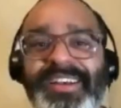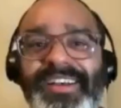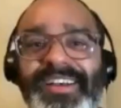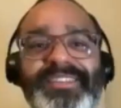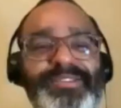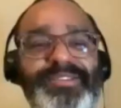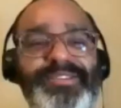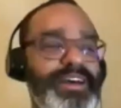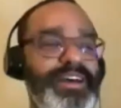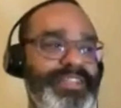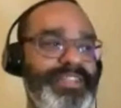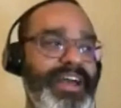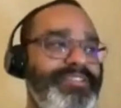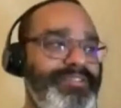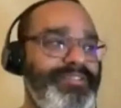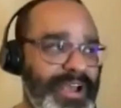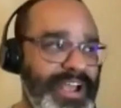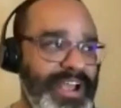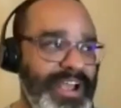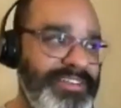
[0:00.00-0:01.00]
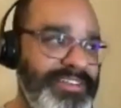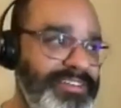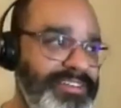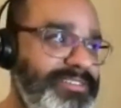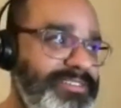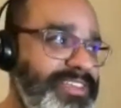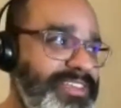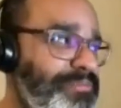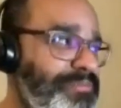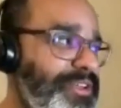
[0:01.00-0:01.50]
So that's my little
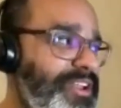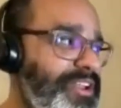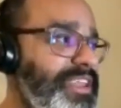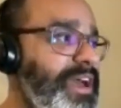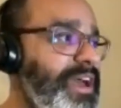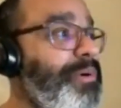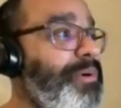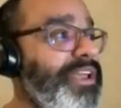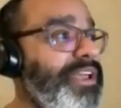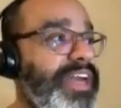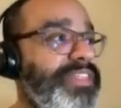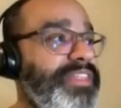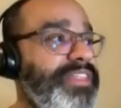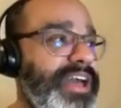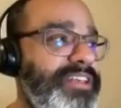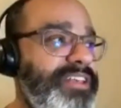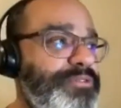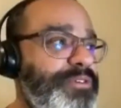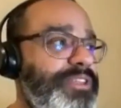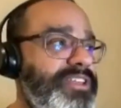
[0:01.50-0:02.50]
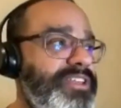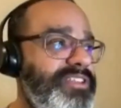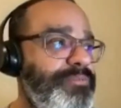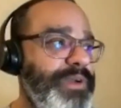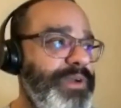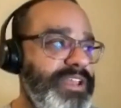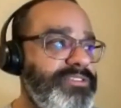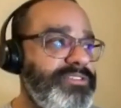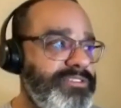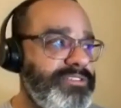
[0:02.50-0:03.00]
tidbit on that. But yeah, that's where the
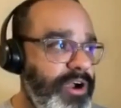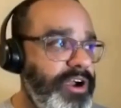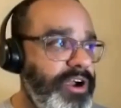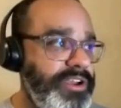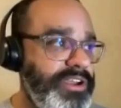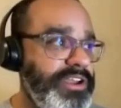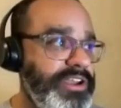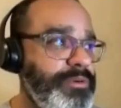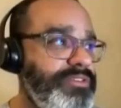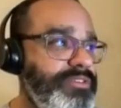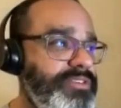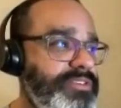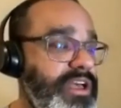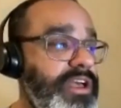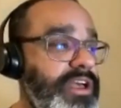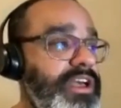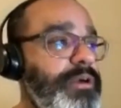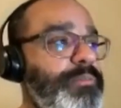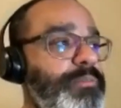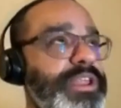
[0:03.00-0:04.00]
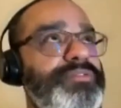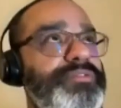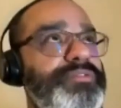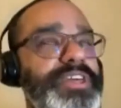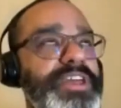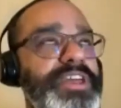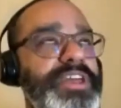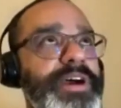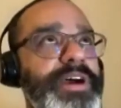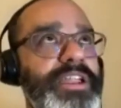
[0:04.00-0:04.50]
debate started. But if you
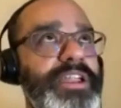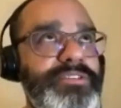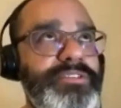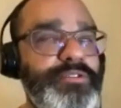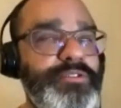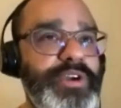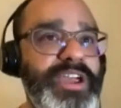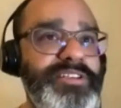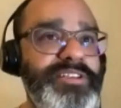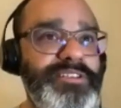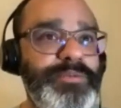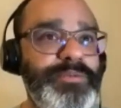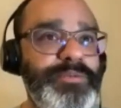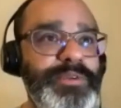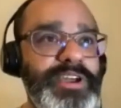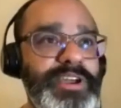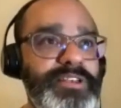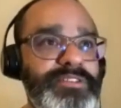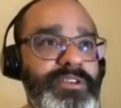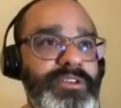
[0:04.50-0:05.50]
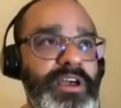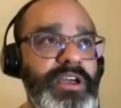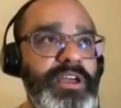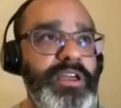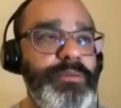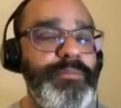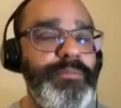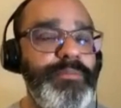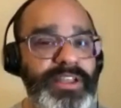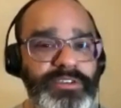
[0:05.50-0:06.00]
think about it, that's crazy, because
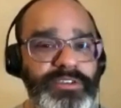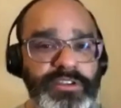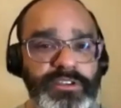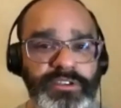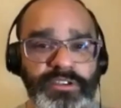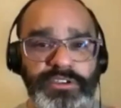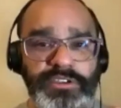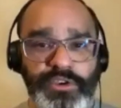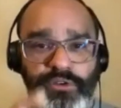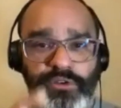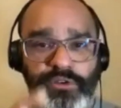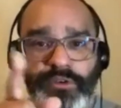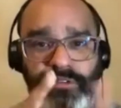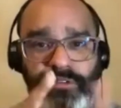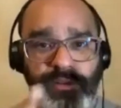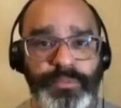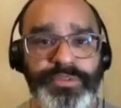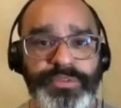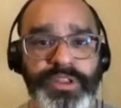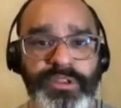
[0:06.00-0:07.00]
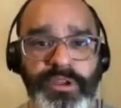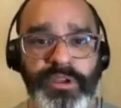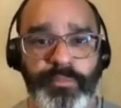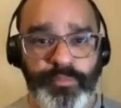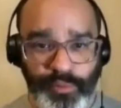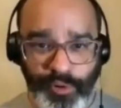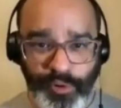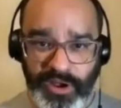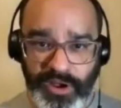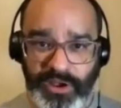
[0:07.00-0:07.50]
imagine you do something
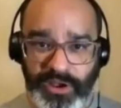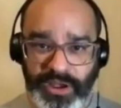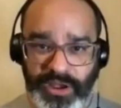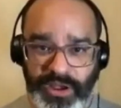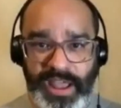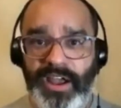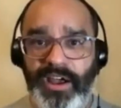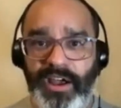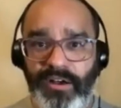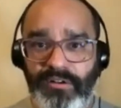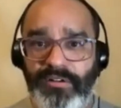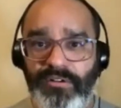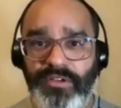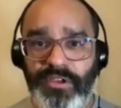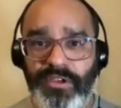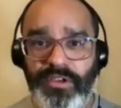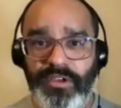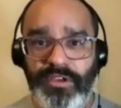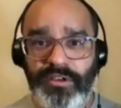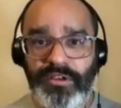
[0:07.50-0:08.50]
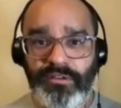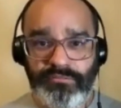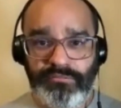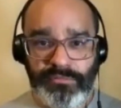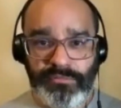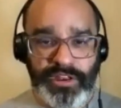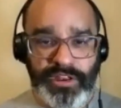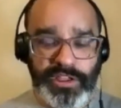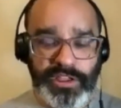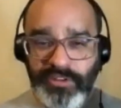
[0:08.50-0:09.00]
important now
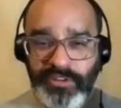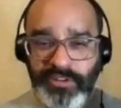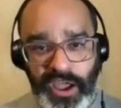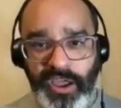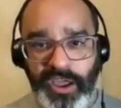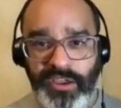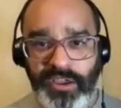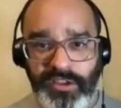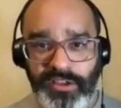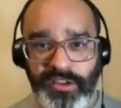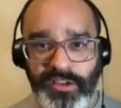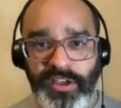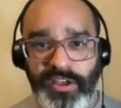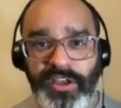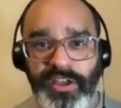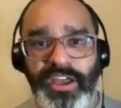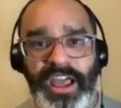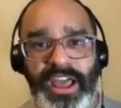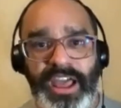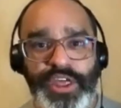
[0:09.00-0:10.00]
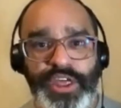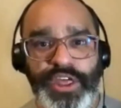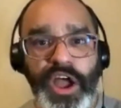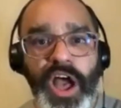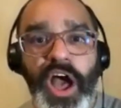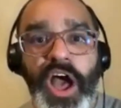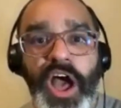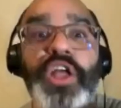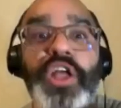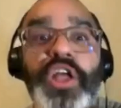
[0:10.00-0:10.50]
and then you die. And then
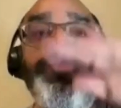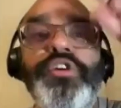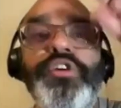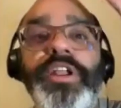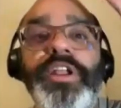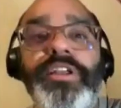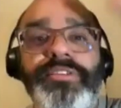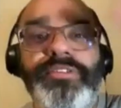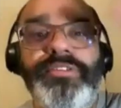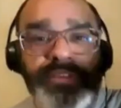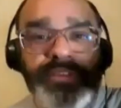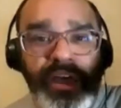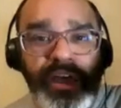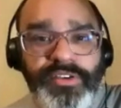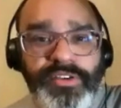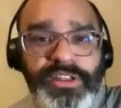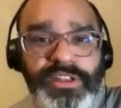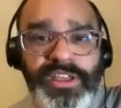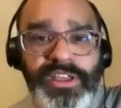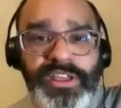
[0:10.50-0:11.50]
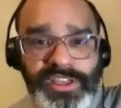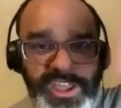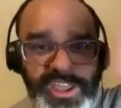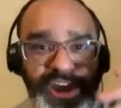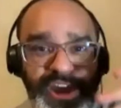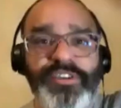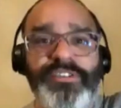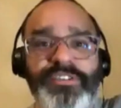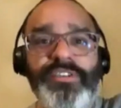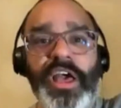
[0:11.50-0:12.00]
170
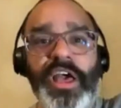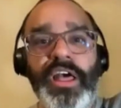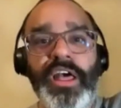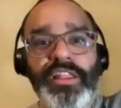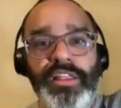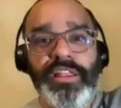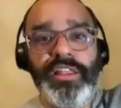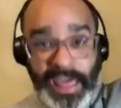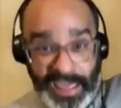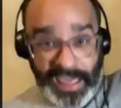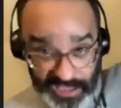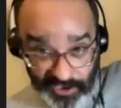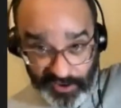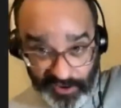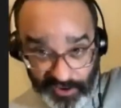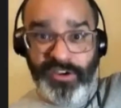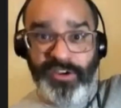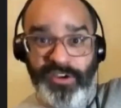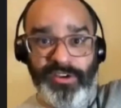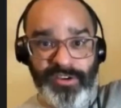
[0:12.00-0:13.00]
years later,